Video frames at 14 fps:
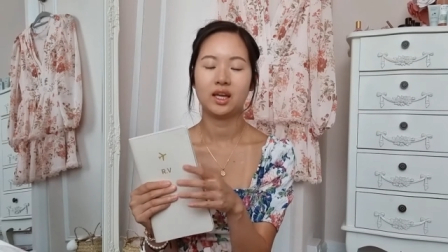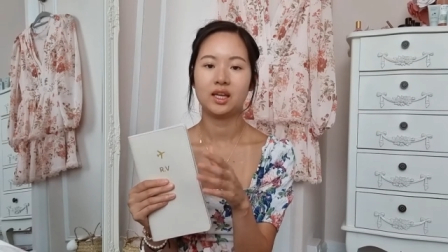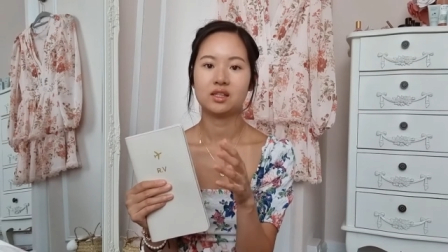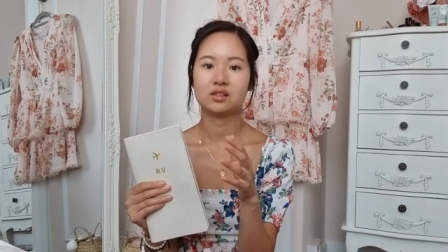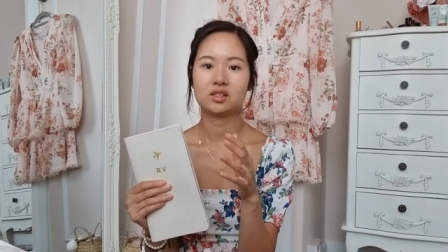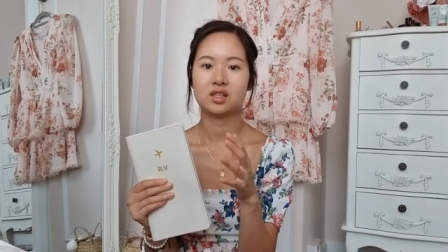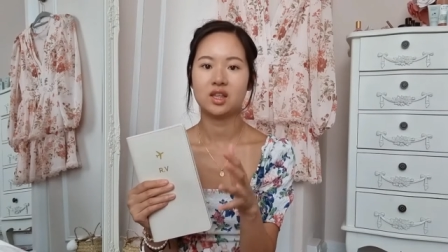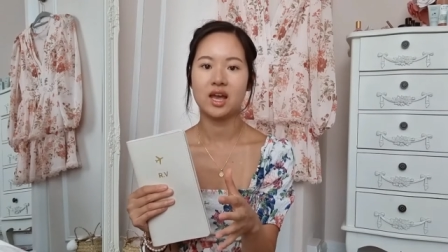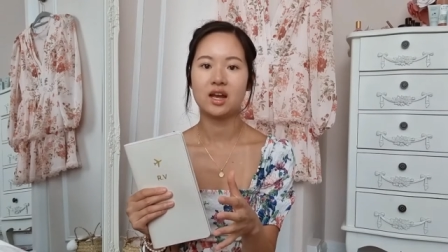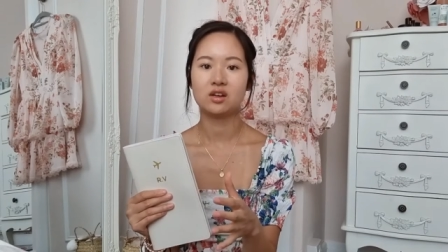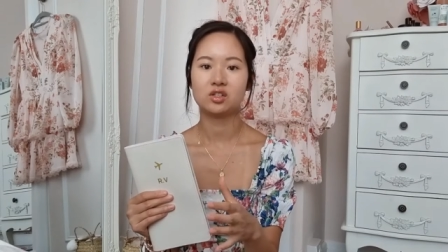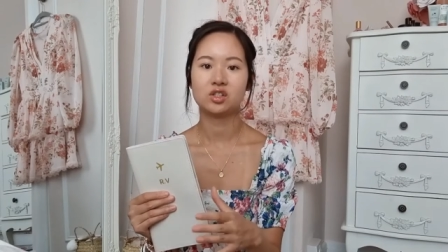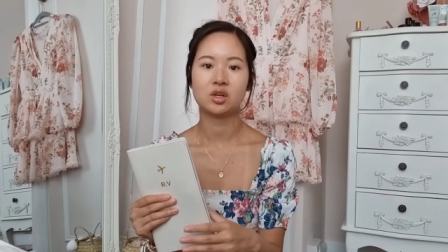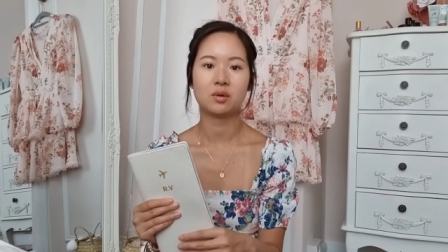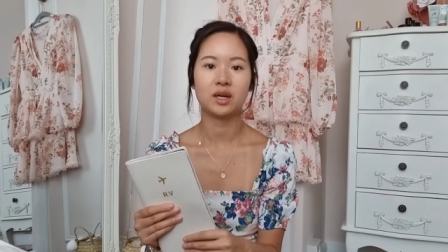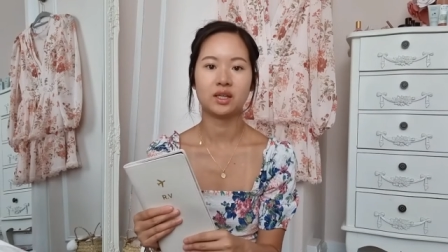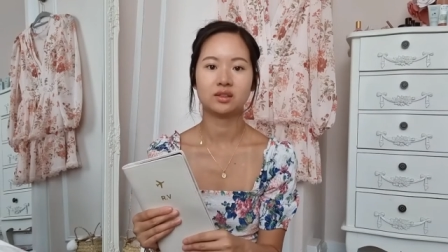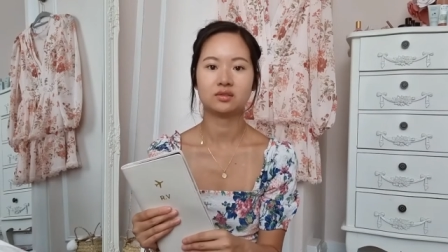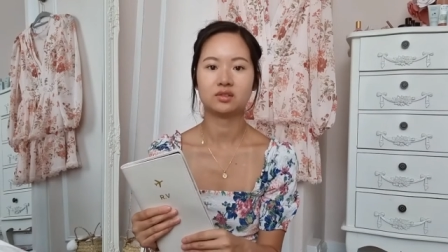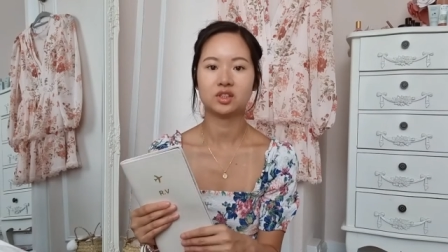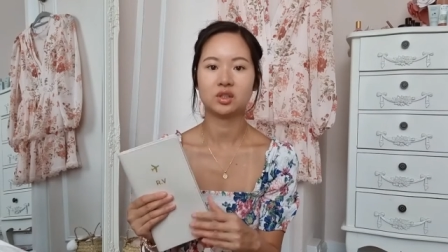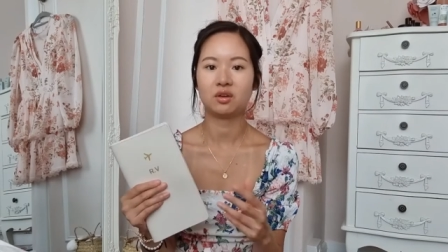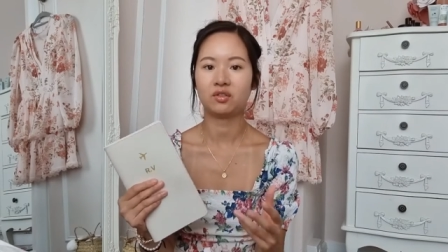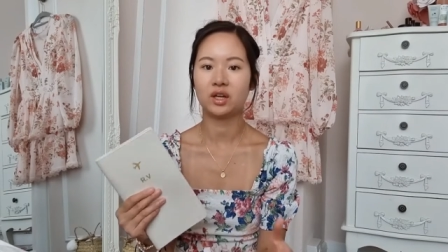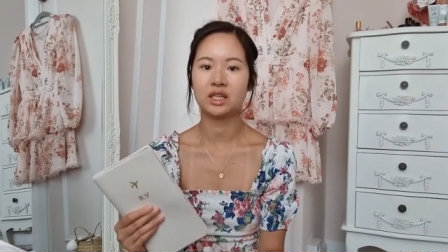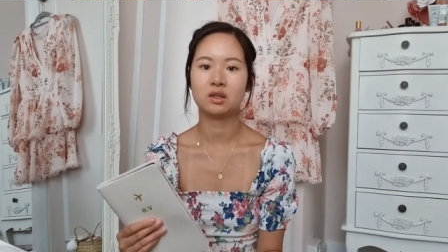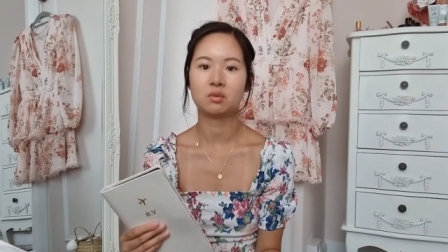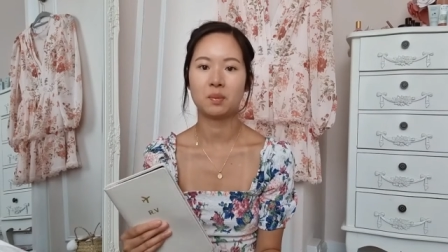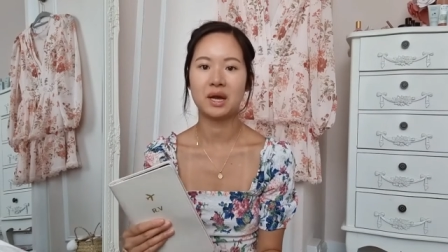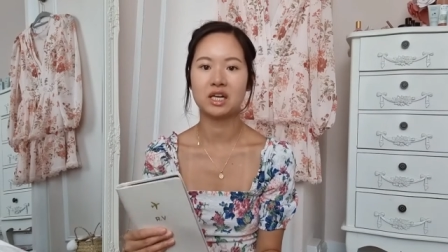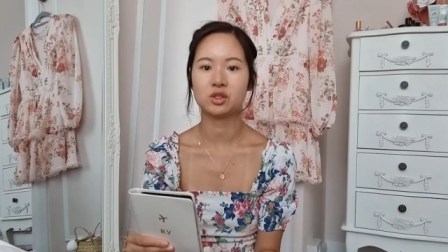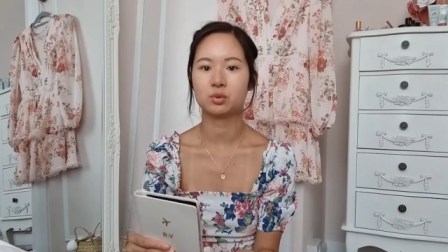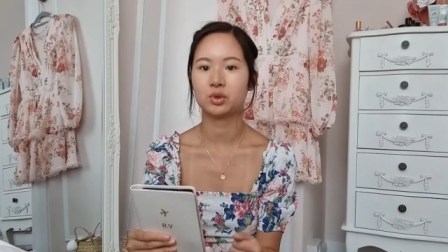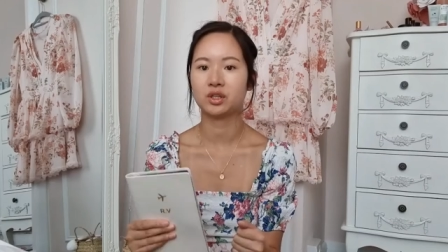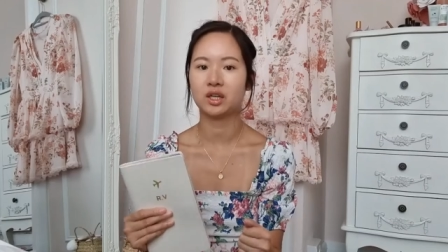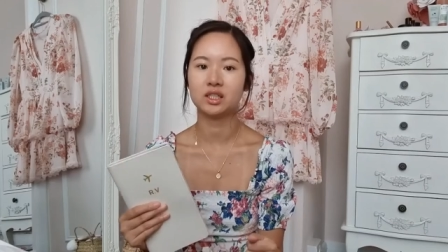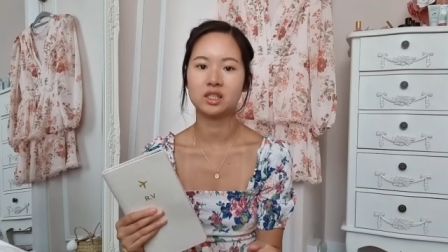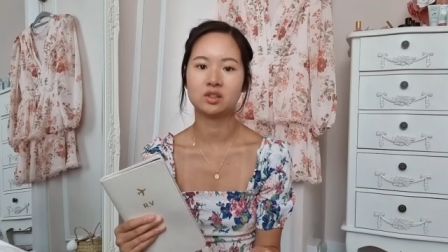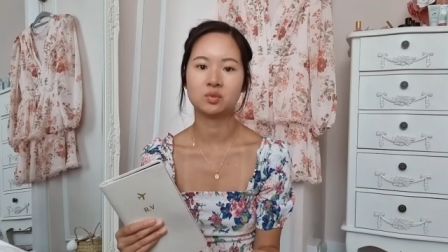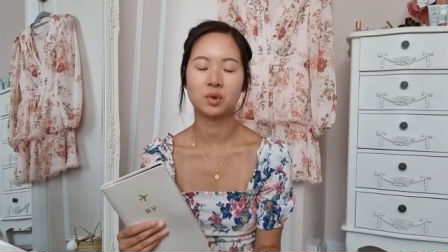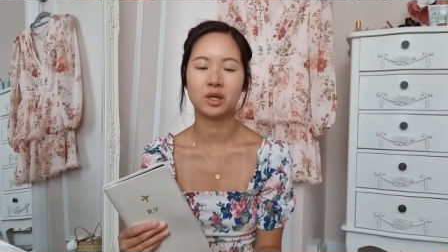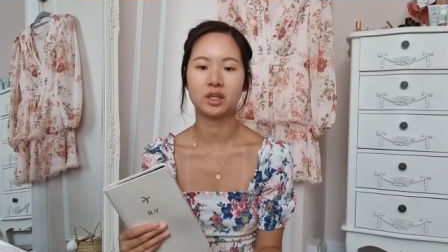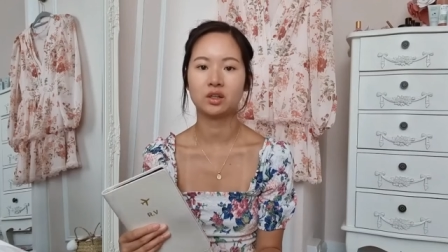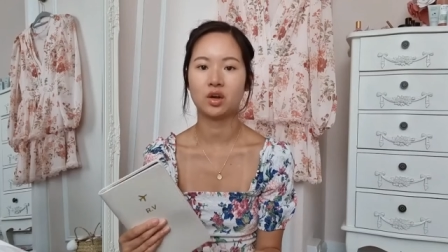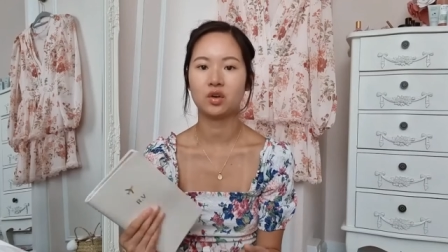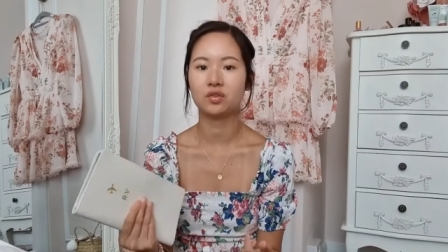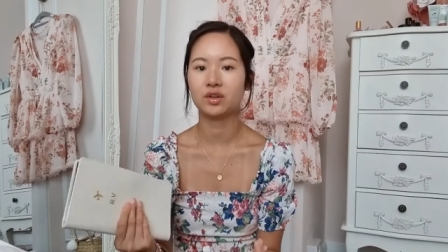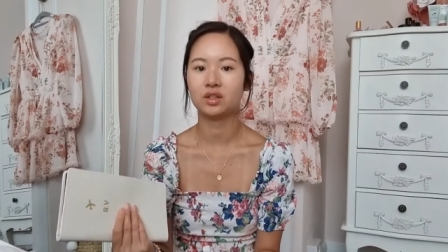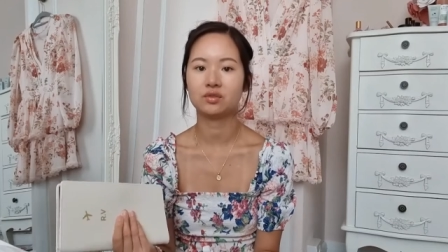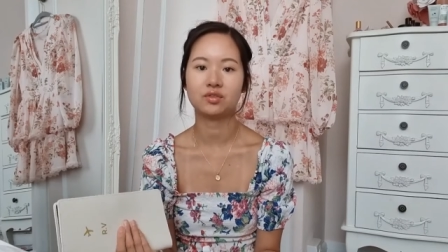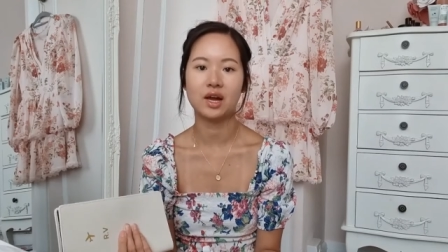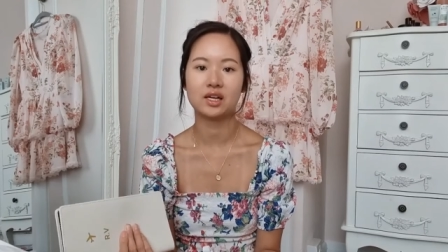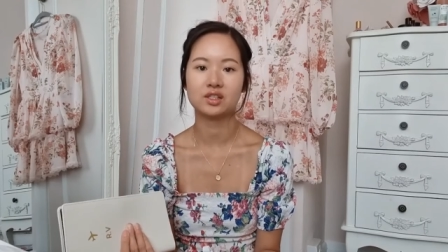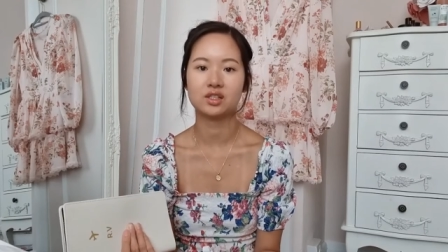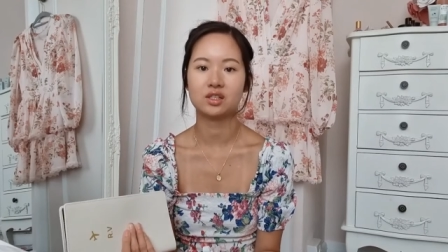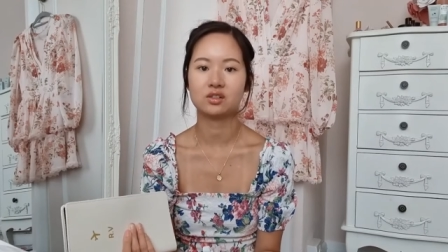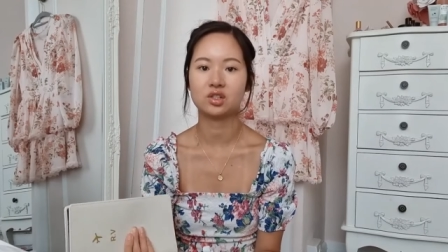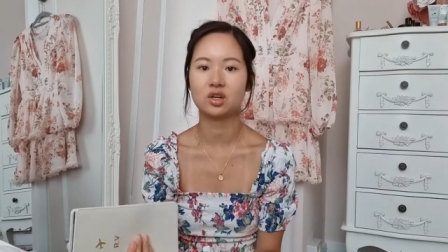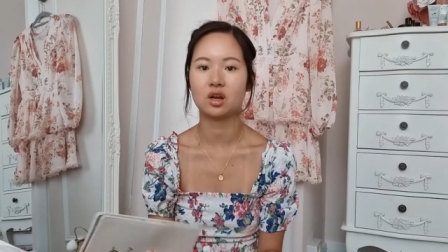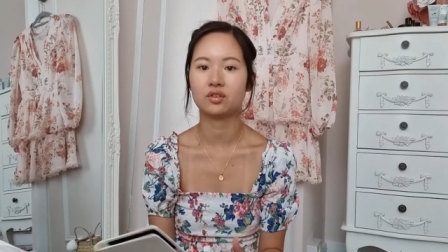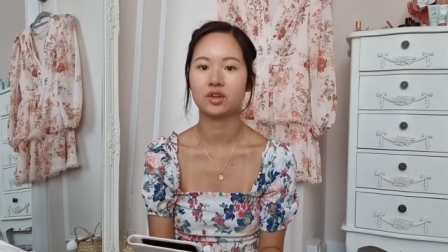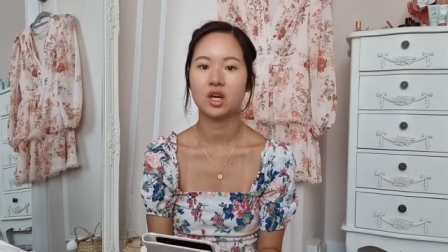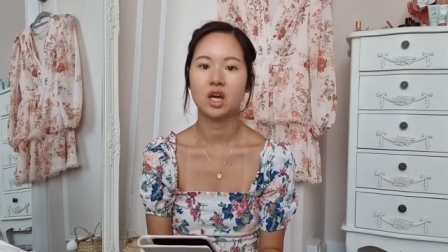it's there so I so if I need my passport and I need my COVID vaccine stuff